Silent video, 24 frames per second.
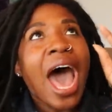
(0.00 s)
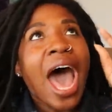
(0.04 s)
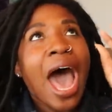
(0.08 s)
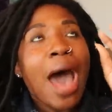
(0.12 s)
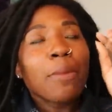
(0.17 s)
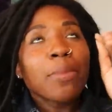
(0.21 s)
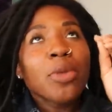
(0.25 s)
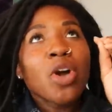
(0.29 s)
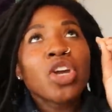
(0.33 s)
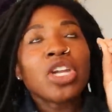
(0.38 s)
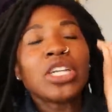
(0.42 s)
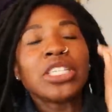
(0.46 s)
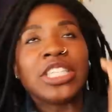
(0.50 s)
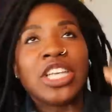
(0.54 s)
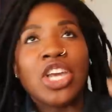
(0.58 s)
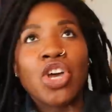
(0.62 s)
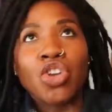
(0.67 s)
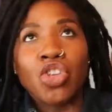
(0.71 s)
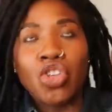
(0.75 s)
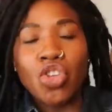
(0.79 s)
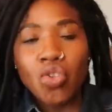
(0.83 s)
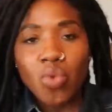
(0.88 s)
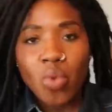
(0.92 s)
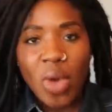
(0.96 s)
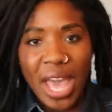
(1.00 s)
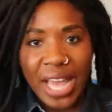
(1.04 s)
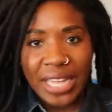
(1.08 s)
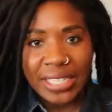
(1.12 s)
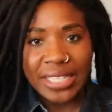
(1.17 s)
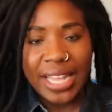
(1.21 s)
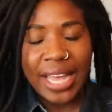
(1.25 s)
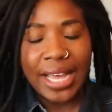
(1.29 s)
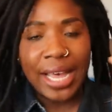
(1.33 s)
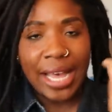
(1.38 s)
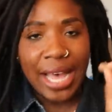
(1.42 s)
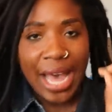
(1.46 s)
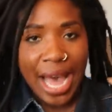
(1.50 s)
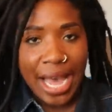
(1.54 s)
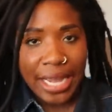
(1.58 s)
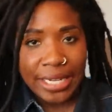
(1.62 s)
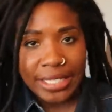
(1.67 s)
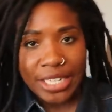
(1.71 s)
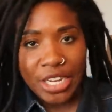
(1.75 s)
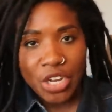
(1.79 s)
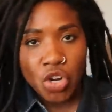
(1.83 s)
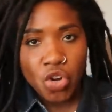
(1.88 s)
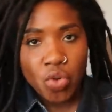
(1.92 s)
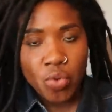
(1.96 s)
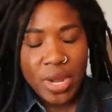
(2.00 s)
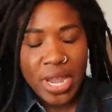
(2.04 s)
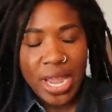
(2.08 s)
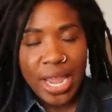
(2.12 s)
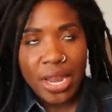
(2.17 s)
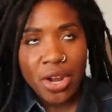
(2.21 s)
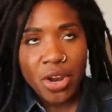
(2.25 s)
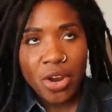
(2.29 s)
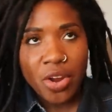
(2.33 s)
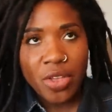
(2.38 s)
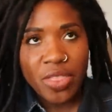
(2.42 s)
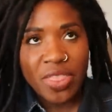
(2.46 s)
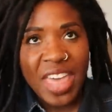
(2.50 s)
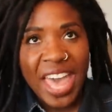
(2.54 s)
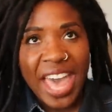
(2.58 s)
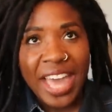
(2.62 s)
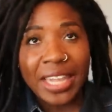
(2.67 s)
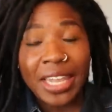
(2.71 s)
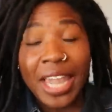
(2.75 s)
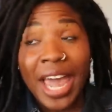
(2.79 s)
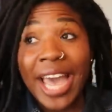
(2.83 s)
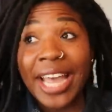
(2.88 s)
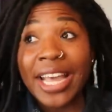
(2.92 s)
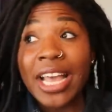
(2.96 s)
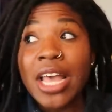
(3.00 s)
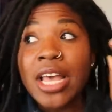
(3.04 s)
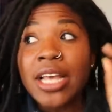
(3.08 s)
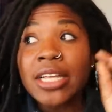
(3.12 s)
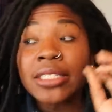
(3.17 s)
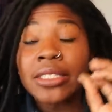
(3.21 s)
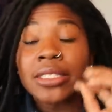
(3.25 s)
I'm gonna tell you as like a content creator that like